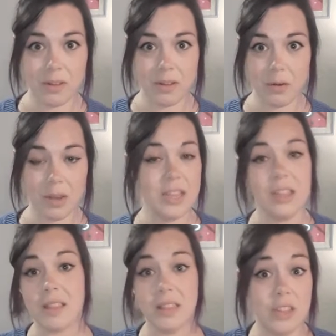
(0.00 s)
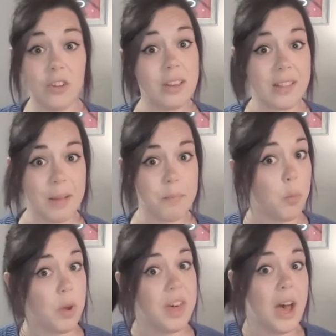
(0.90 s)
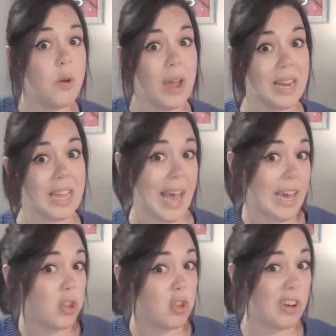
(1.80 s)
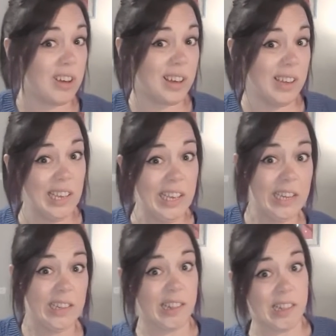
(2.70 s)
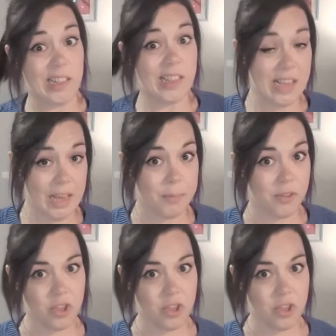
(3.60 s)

Okay, these are exams without any extra hints and tips,